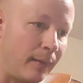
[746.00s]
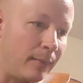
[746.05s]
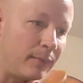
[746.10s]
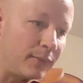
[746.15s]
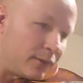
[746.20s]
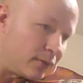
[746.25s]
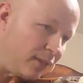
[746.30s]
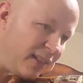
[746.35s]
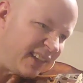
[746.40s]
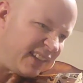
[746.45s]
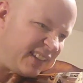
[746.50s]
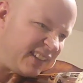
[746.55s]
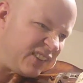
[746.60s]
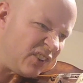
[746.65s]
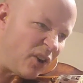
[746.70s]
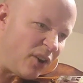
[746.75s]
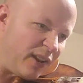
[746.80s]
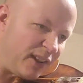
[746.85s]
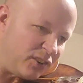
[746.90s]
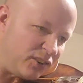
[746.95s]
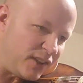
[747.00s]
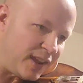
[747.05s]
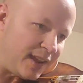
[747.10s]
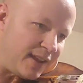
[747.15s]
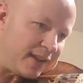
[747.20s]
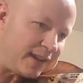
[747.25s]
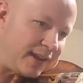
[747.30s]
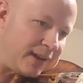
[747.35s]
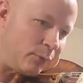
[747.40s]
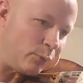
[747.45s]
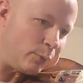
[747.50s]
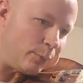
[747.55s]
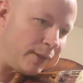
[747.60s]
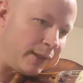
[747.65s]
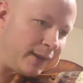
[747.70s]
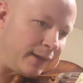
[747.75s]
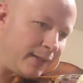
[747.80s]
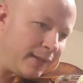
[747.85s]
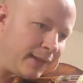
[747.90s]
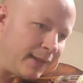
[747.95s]
So let's start at J again, and we'll
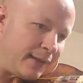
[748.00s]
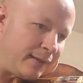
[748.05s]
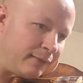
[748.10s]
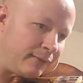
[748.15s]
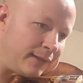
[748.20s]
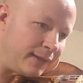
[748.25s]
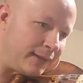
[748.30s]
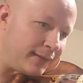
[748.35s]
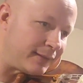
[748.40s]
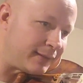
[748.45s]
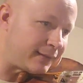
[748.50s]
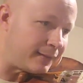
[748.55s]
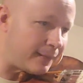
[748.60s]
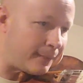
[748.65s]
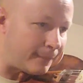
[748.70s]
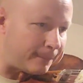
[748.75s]
play to the end of this.